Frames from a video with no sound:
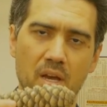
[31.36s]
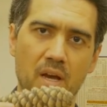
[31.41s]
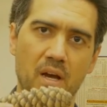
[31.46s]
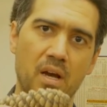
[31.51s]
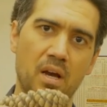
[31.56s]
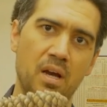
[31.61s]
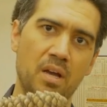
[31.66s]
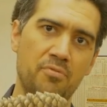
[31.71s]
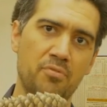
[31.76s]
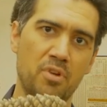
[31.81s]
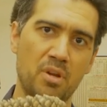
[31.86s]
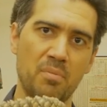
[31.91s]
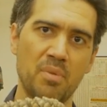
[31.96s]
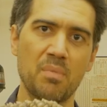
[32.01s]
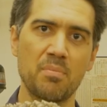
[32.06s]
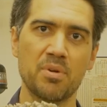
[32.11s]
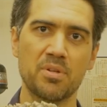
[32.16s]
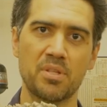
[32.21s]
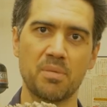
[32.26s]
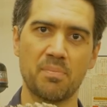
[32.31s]
Uh, if you
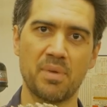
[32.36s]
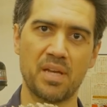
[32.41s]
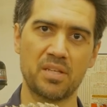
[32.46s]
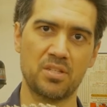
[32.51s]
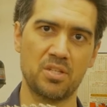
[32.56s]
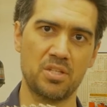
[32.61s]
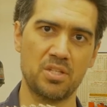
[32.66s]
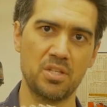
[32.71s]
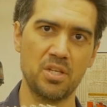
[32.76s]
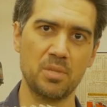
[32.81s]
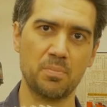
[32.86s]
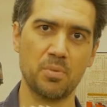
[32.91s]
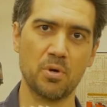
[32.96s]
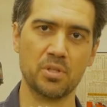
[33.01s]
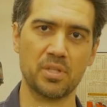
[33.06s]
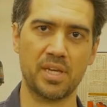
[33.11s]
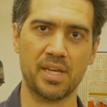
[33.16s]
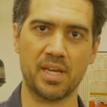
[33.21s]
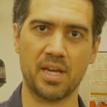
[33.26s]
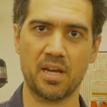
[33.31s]
remember the Banksia seed
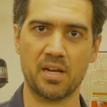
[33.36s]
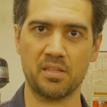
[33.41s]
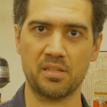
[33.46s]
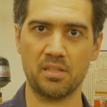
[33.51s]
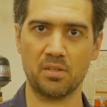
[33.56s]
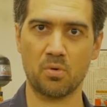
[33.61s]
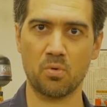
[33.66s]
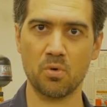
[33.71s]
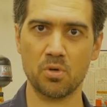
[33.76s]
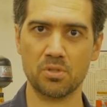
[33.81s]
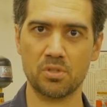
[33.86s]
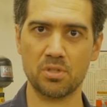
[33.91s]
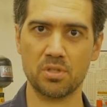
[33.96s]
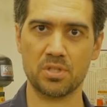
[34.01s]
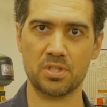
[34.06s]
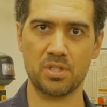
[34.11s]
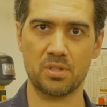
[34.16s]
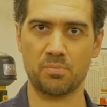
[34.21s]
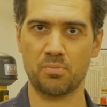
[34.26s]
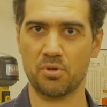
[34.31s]
pot, I cut it in
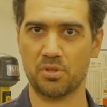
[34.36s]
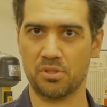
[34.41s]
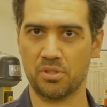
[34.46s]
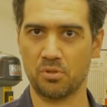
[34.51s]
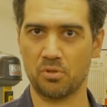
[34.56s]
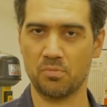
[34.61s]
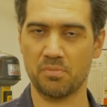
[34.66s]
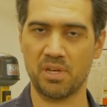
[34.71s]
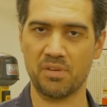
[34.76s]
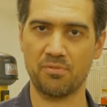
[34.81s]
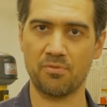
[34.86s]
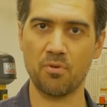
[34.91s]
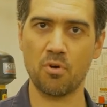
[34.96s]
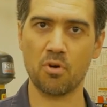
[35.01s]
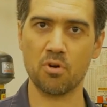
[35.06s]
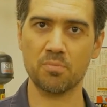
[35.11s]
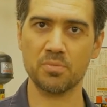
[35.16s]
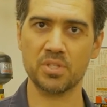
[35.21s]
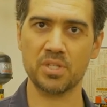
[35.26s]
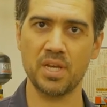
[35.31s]
quarters and put it into my
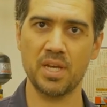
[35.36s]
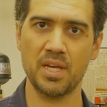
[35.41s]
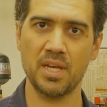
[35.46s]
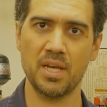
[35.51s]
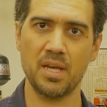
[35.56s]
forms,